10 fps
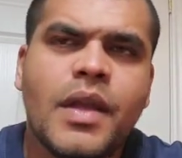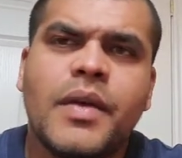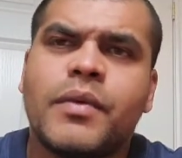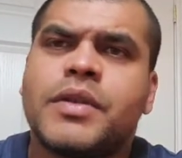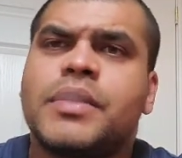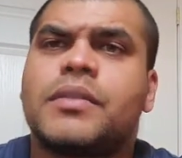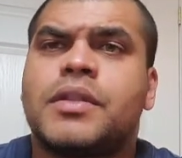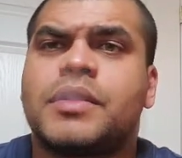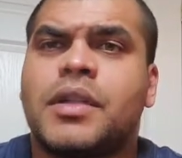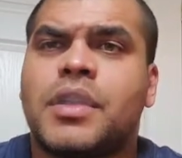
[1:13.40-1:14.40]
And we're just gonna
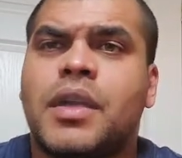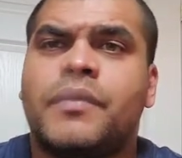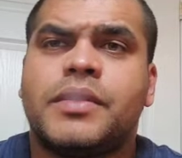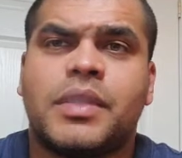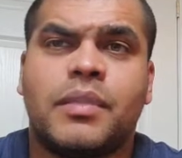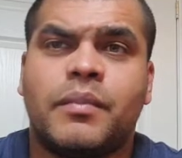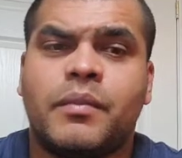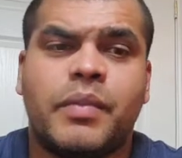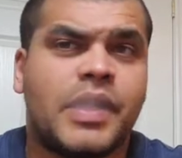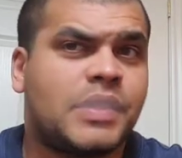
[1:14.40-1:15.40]
start off with saying
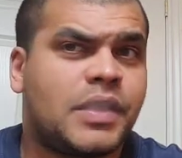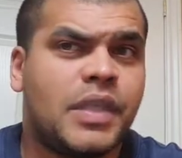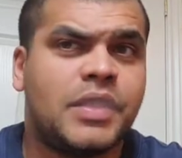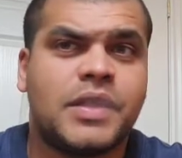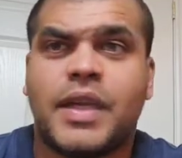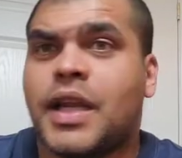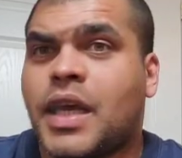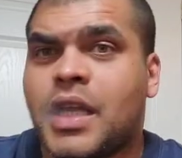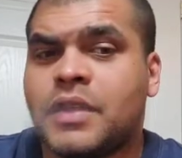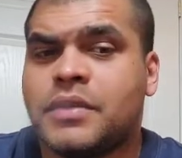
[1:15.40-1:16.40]
pastéis de
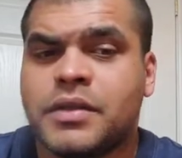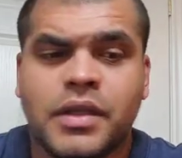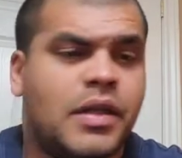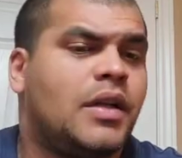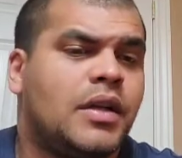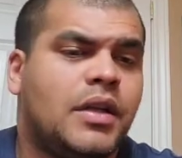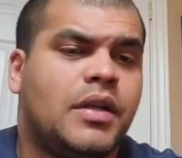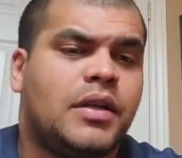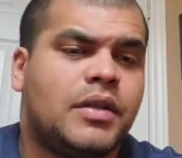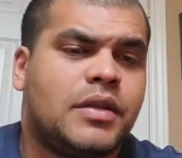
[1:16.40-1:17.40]
nata.
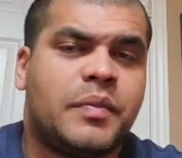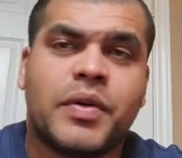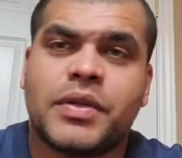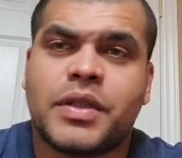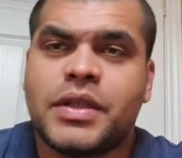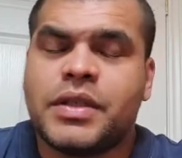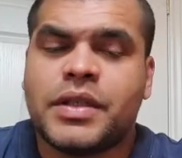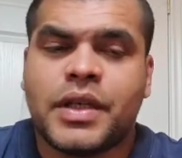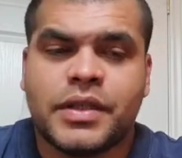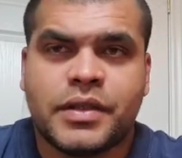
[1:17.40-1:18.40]
It's a Portuguese
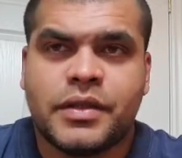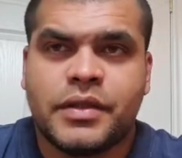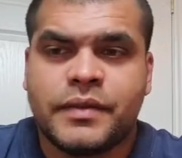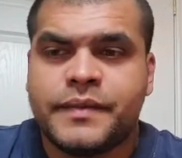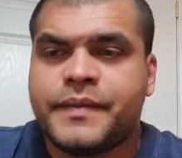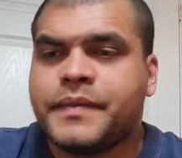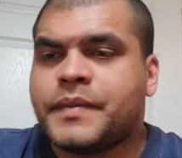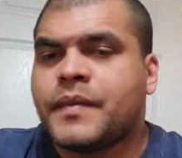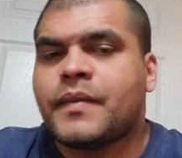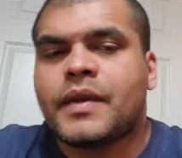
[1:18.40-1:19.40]
custard
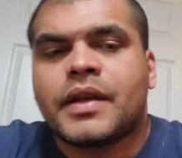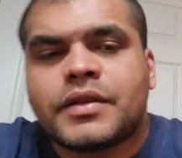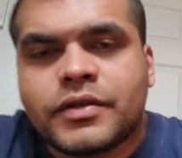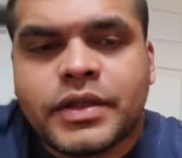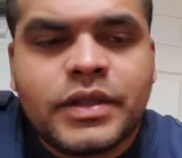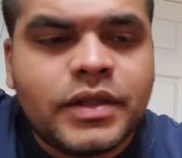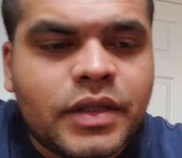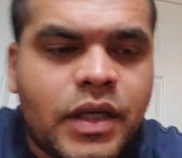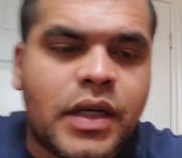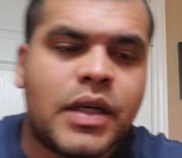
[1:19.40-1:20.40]
treat.
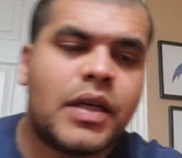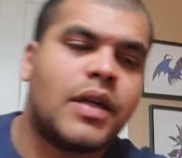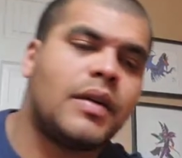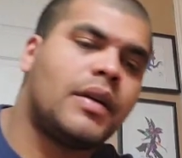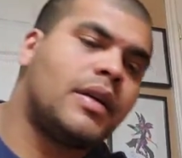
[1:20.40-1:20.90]
A